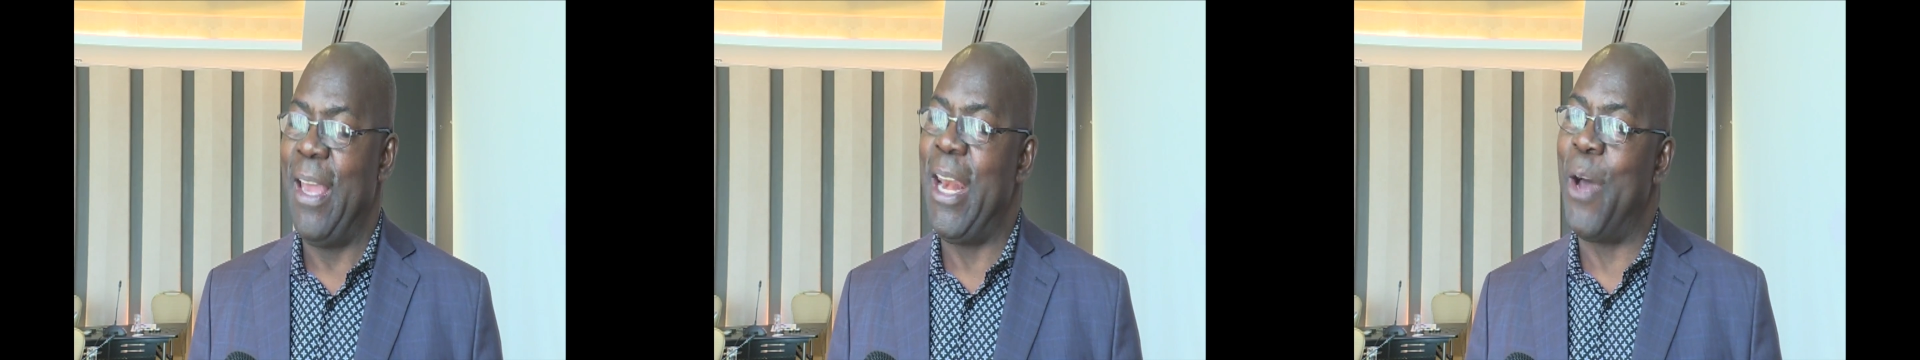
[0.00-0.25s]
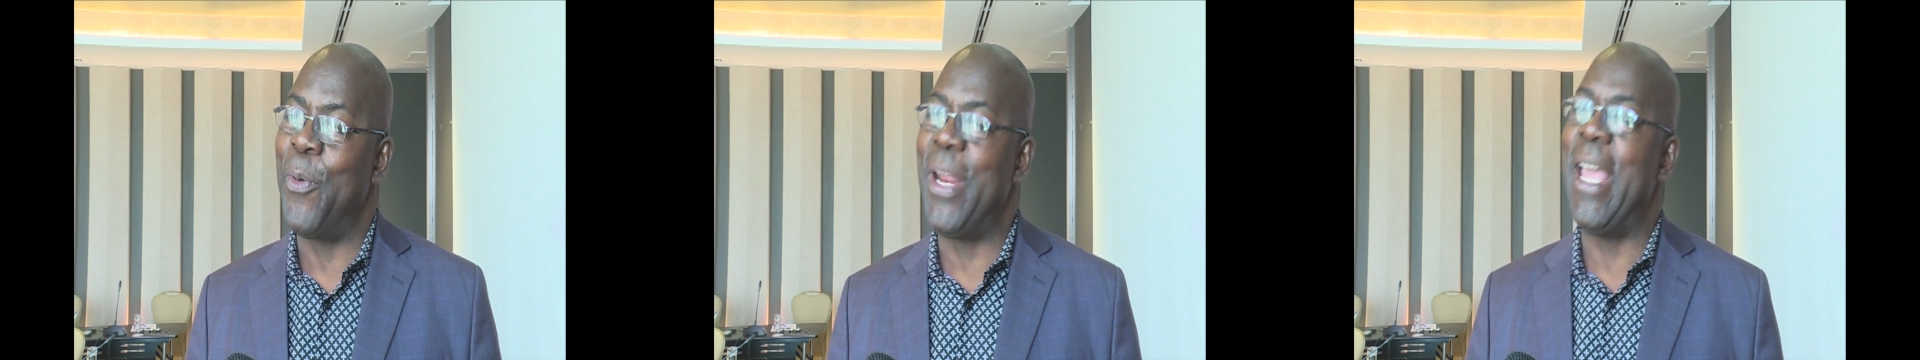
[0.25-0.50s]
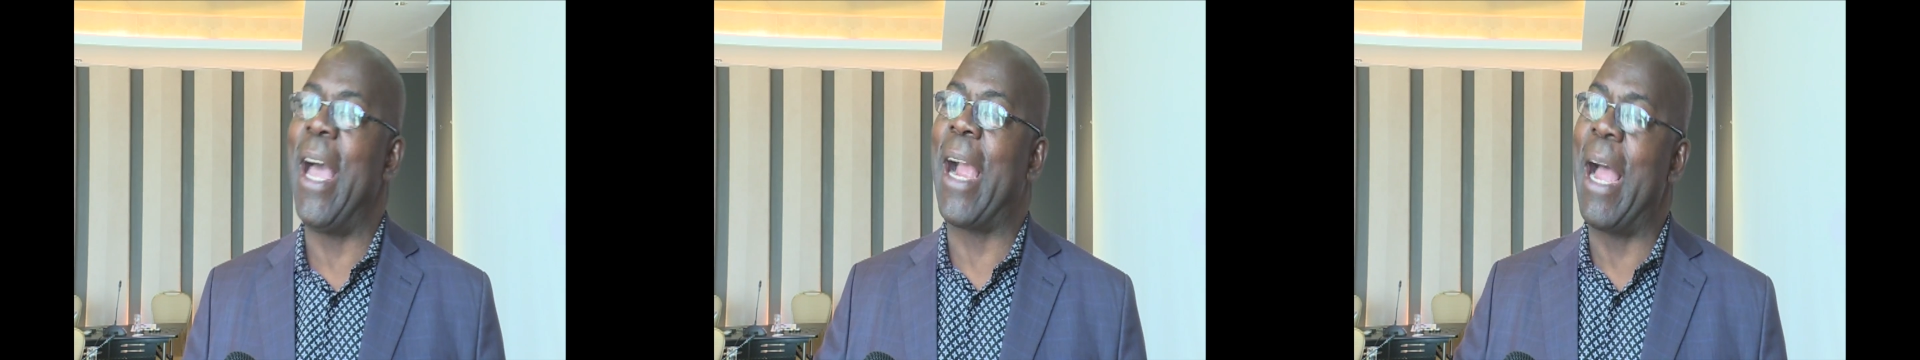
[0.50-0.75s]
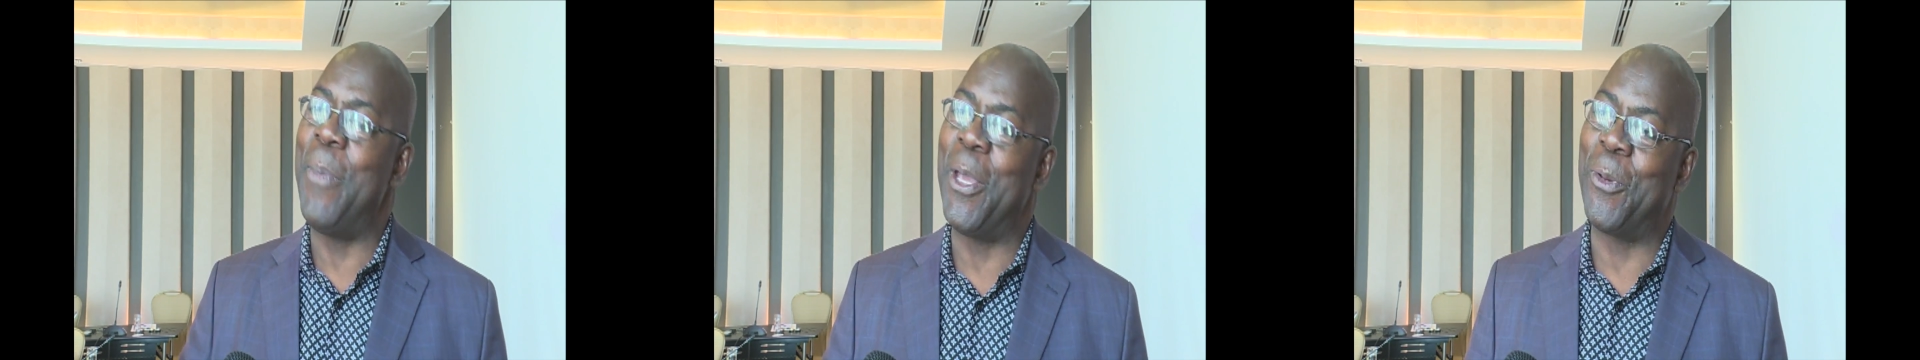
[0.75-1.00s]
Now, they are
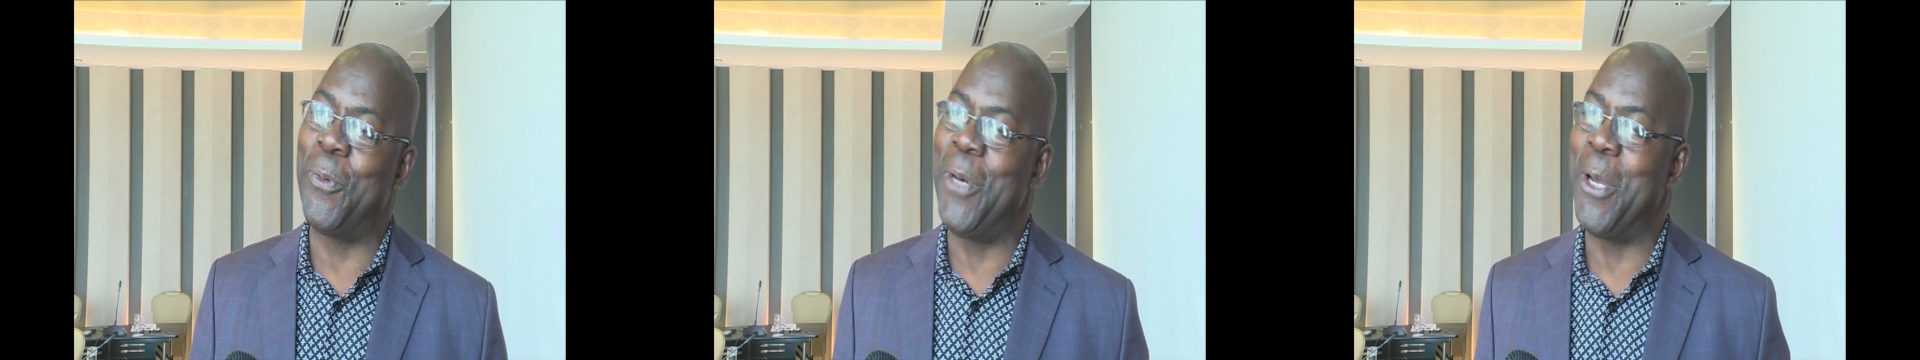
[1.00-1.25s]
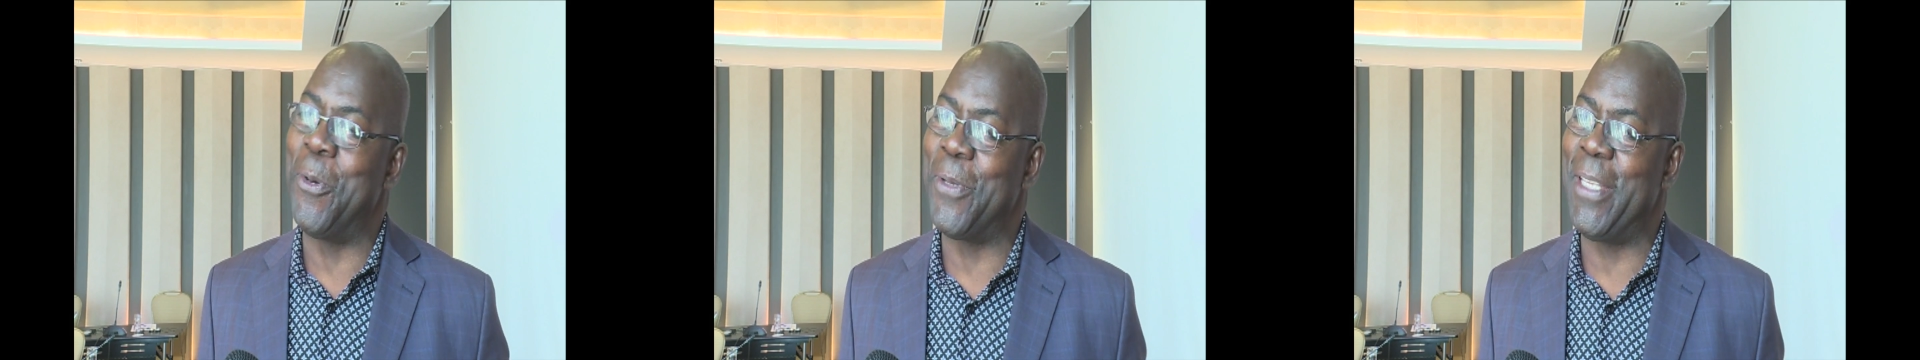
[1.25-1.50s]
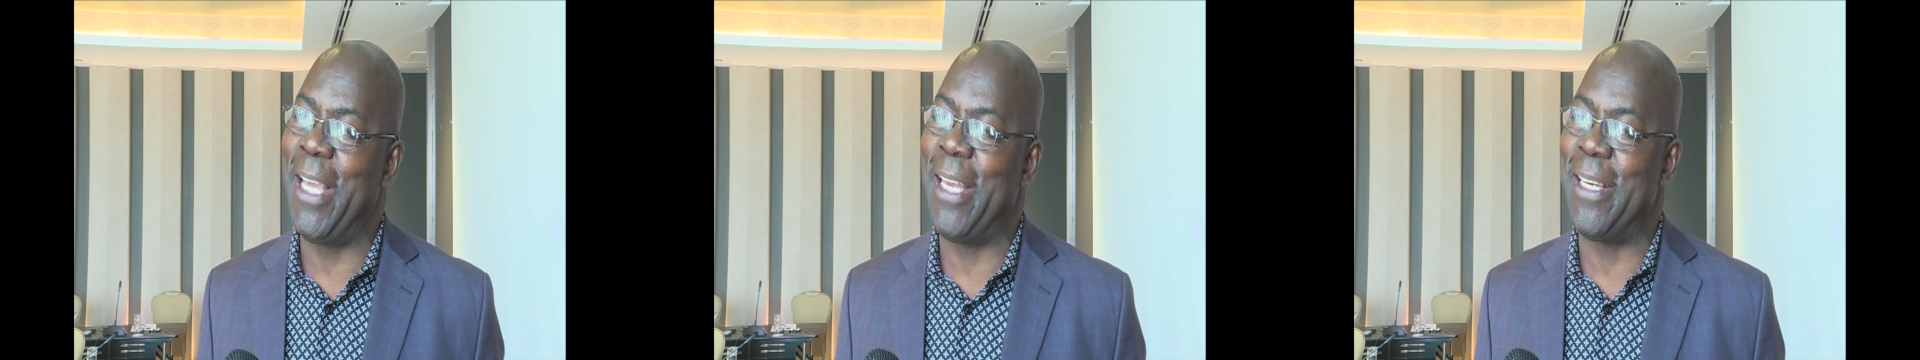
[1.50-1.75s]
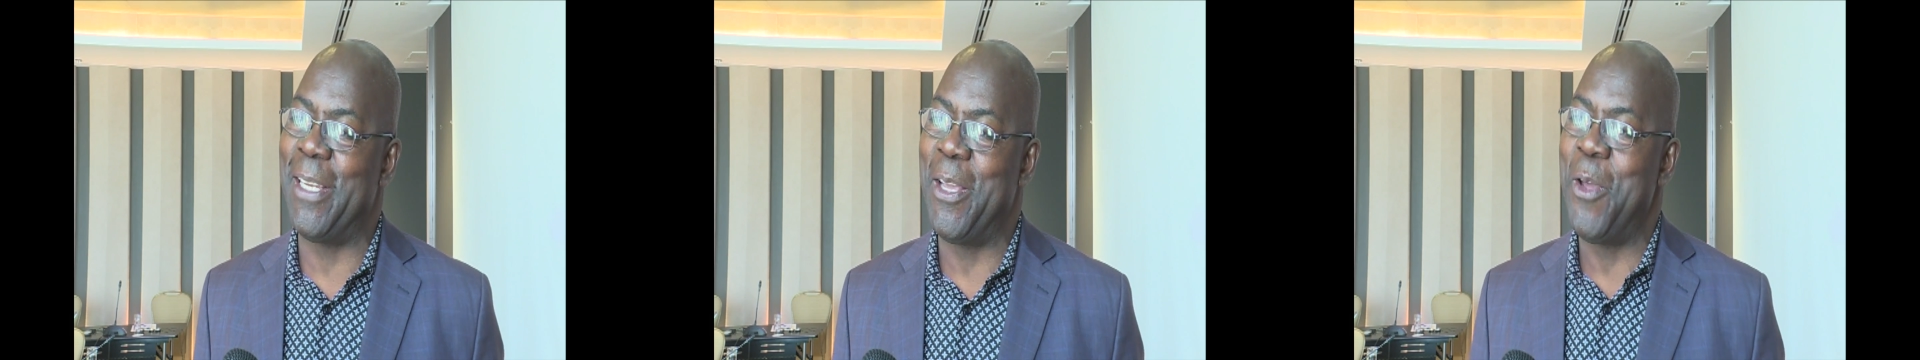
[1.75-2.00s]
coming to
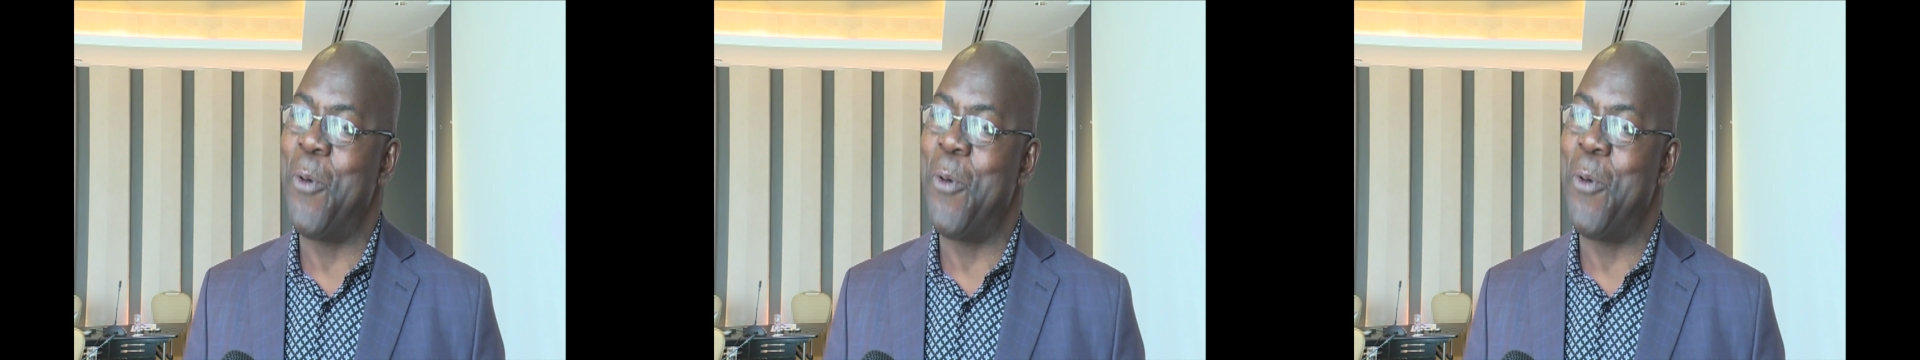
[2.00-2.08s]
negotiate